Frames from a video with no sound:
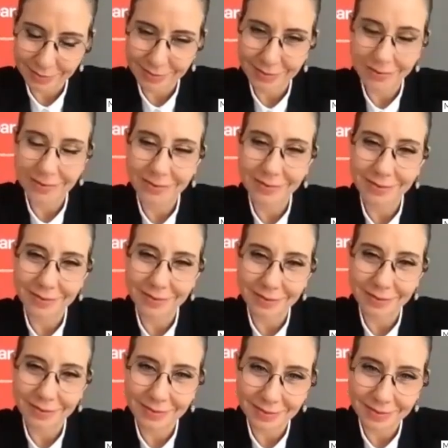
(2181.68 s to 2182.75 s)

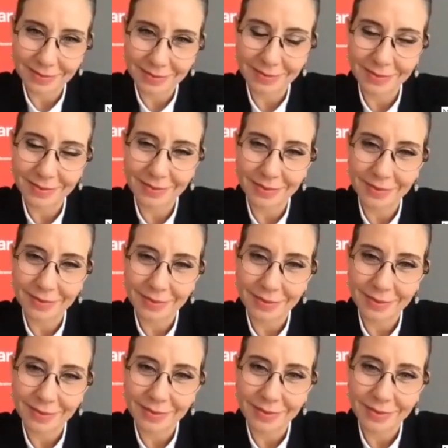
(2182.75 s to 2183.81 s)

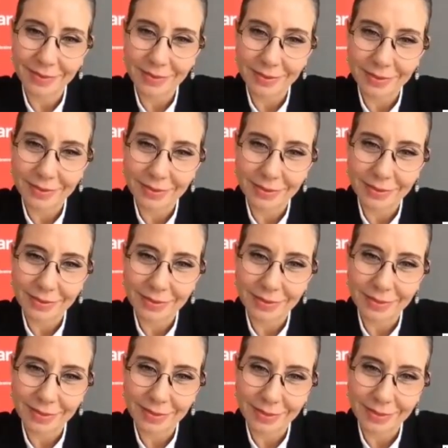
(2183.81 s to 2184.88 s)

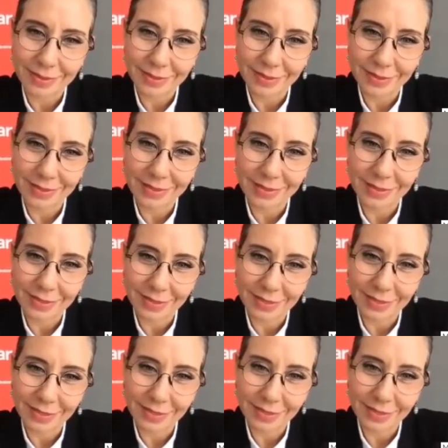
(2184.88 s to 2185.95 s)

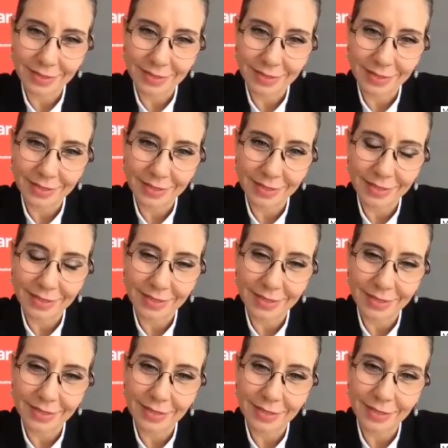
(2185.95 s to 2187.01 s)

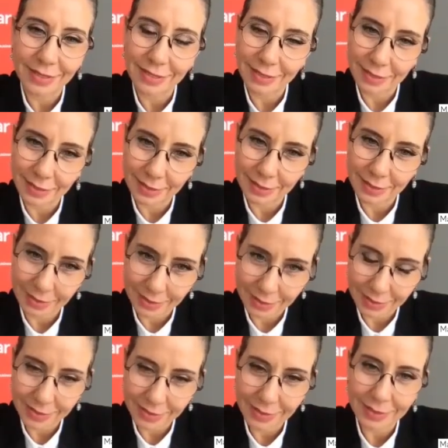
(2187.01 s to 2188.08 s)

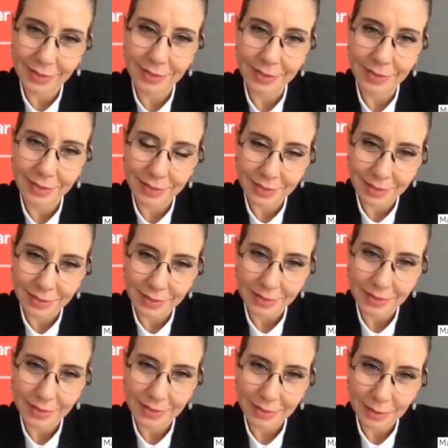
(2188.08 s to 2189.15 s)

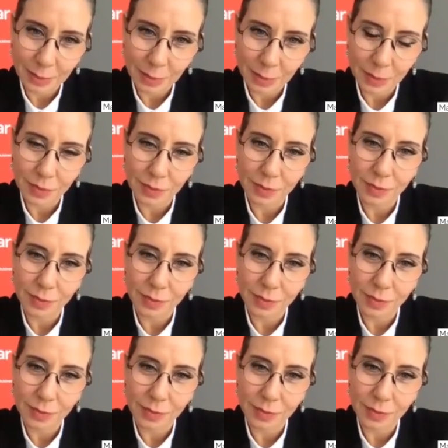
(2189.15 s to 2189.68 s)
This person isn't speaking.